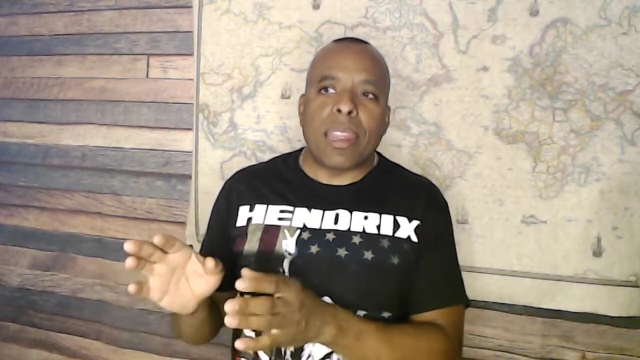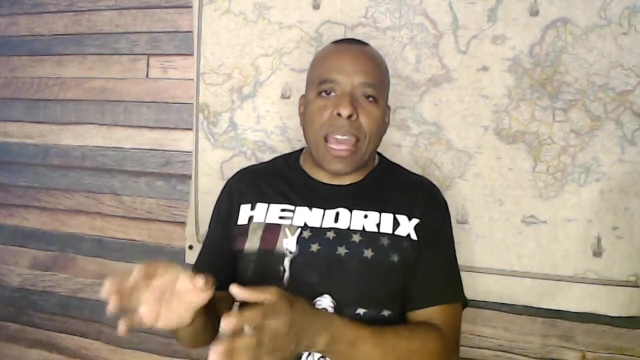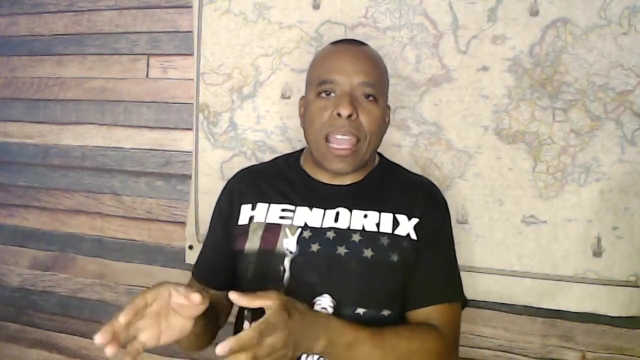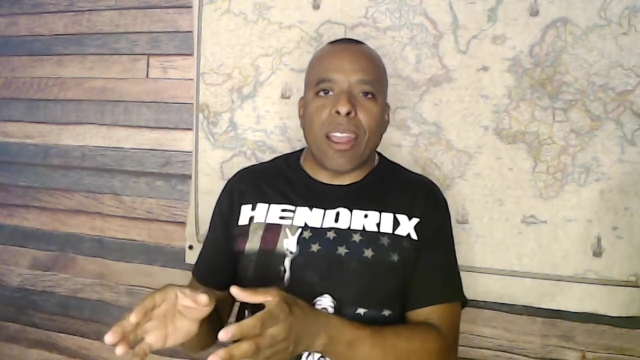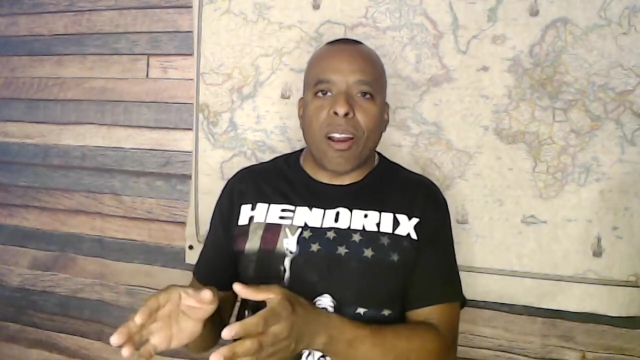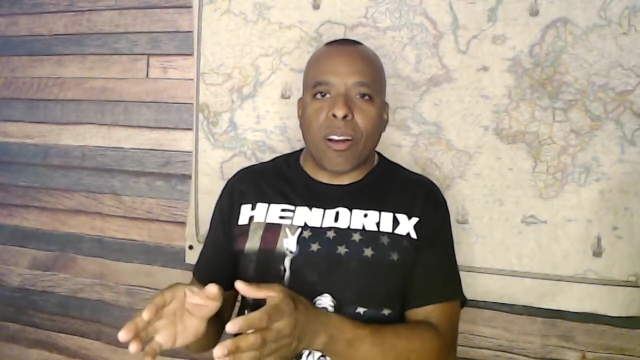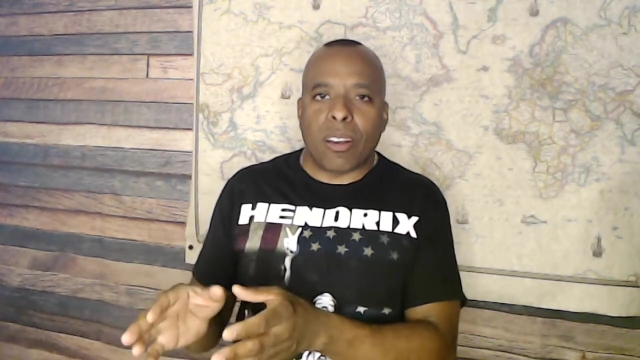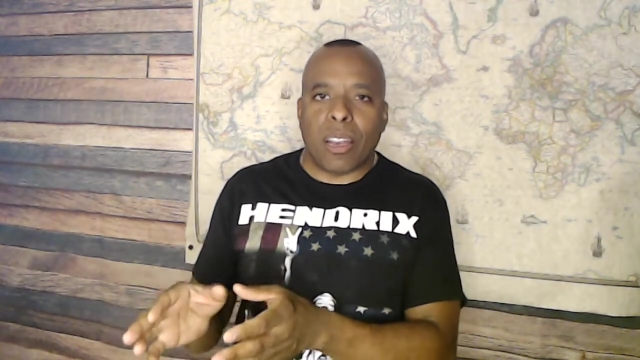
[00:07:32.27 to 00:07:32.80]

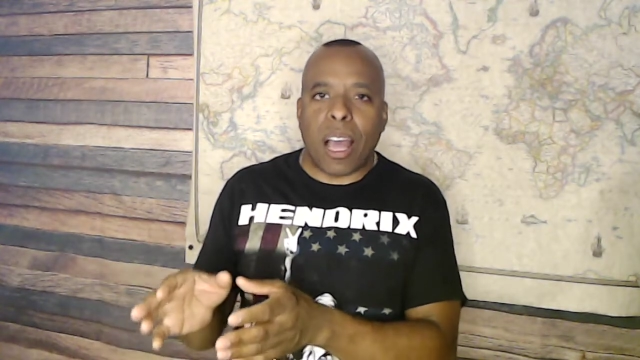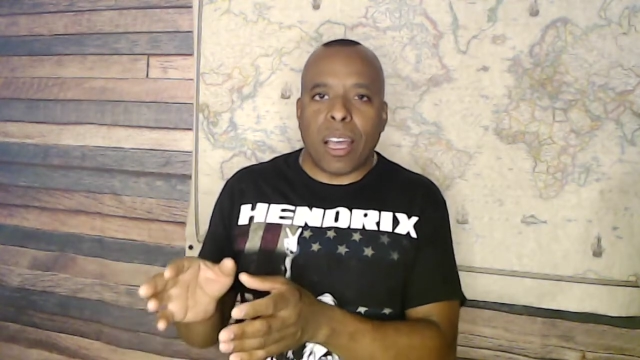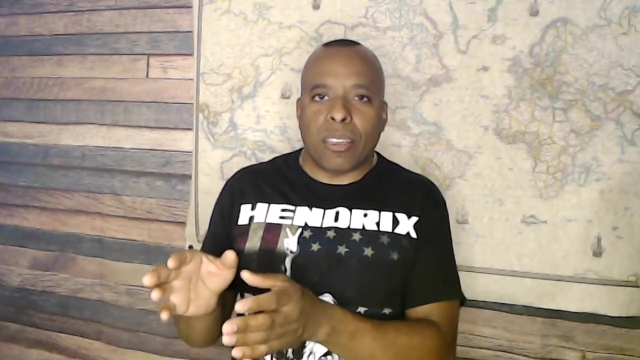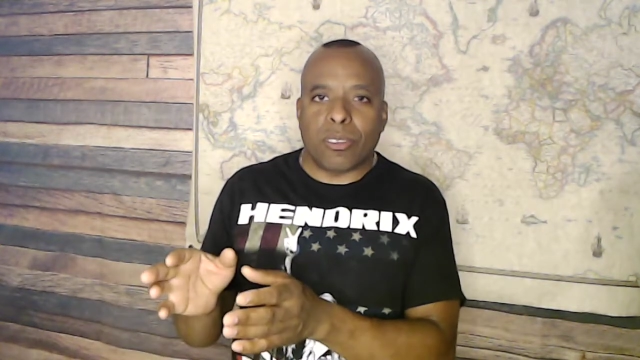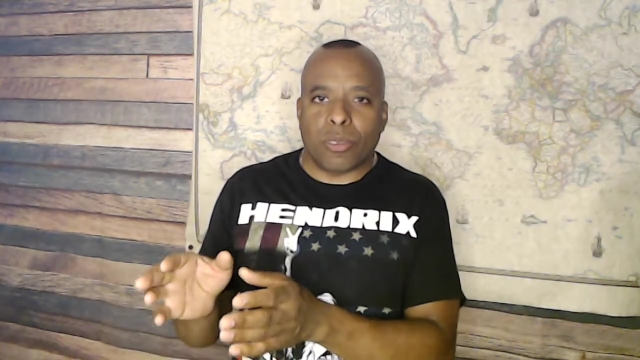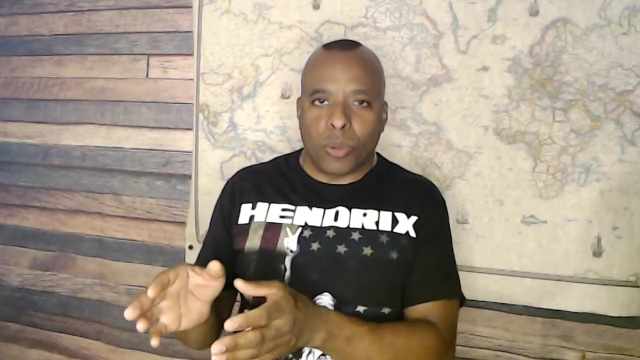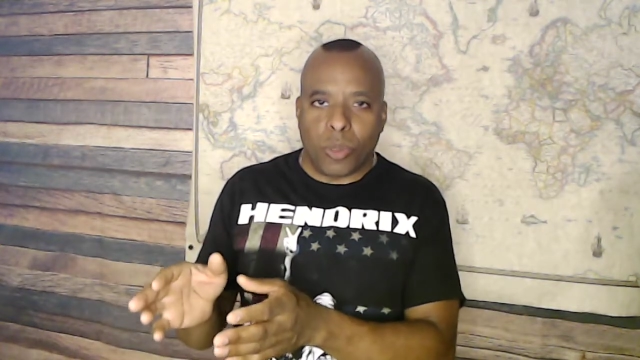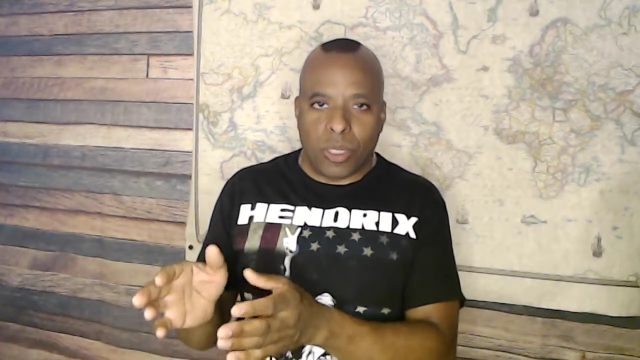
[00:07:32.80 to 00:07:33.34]
they are not
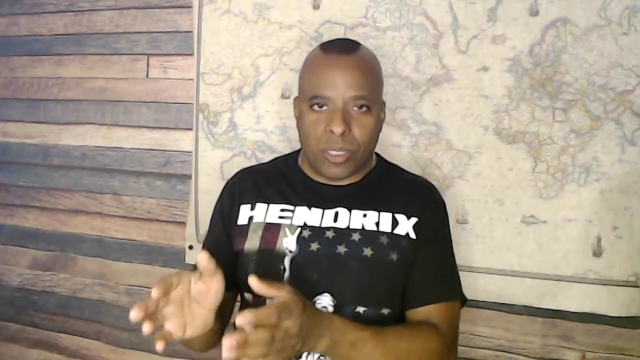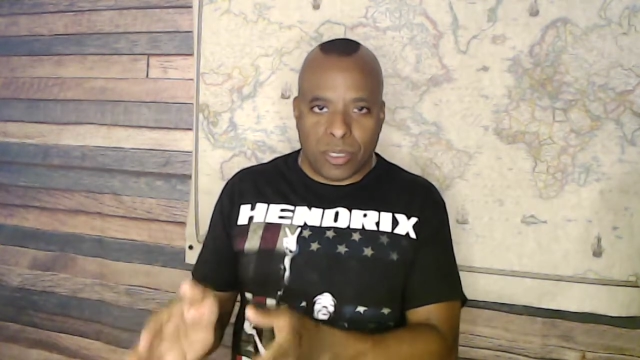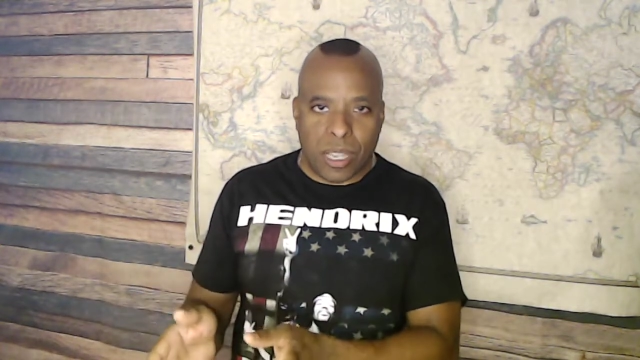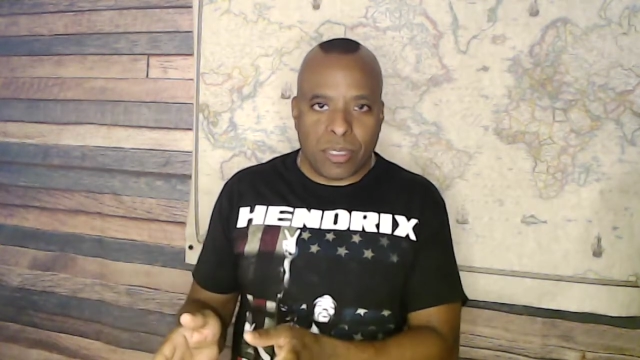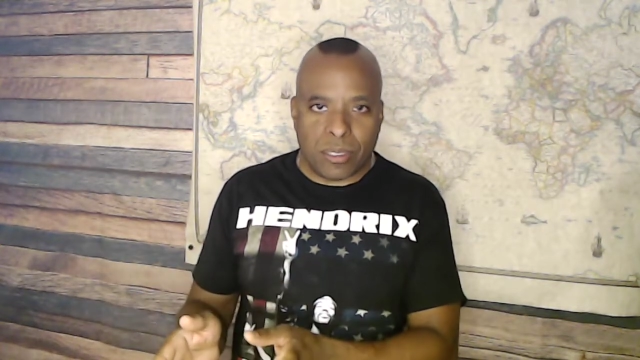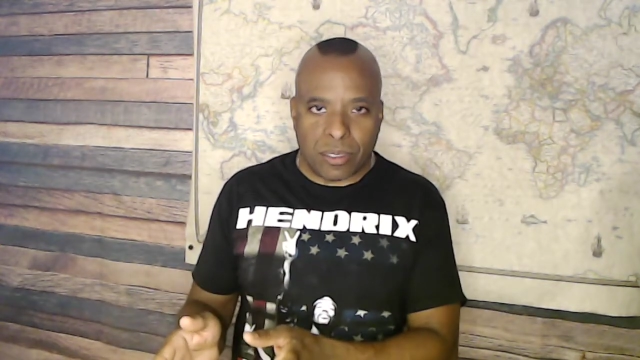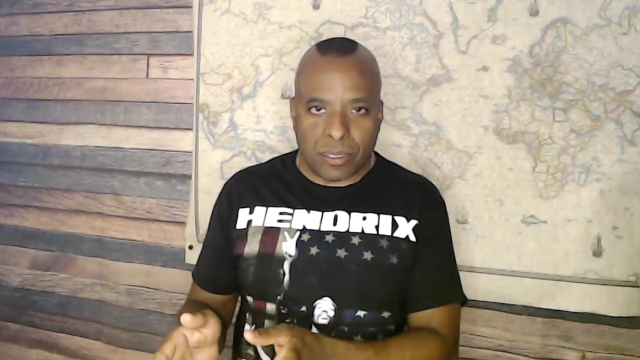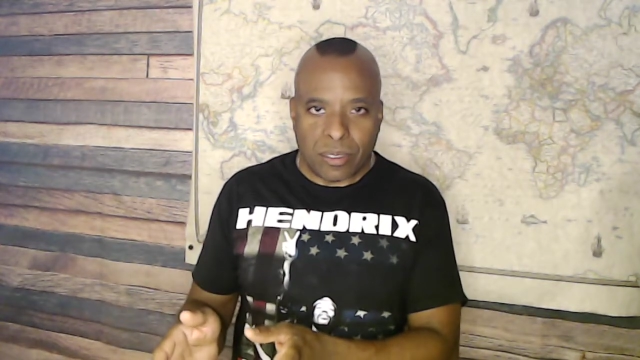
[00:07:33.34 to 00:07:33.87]
truly
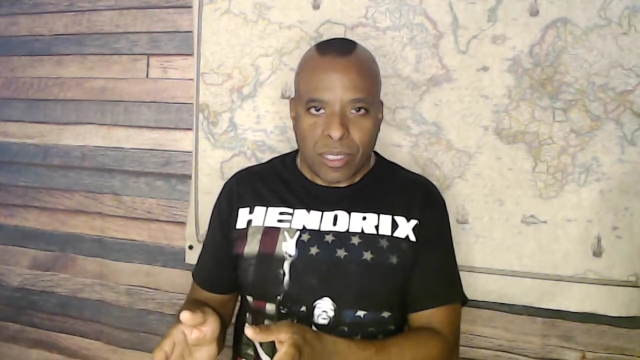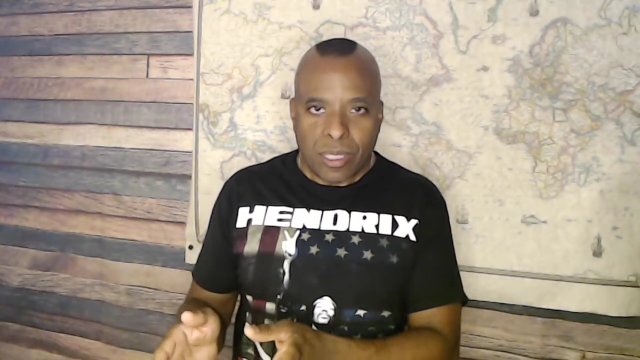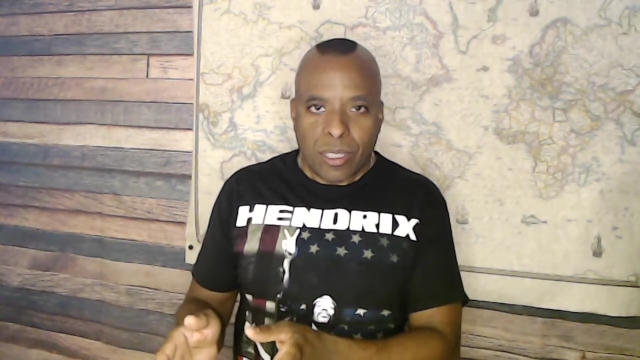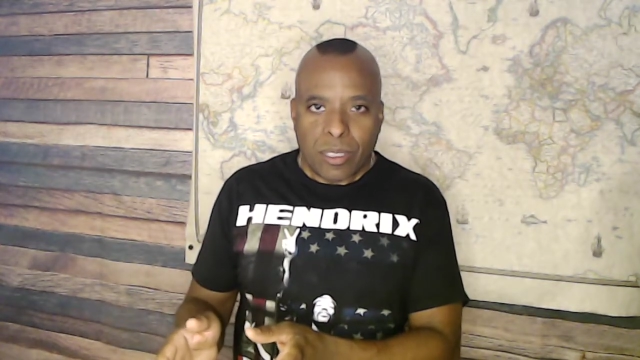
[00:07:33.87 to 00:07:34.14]
centered.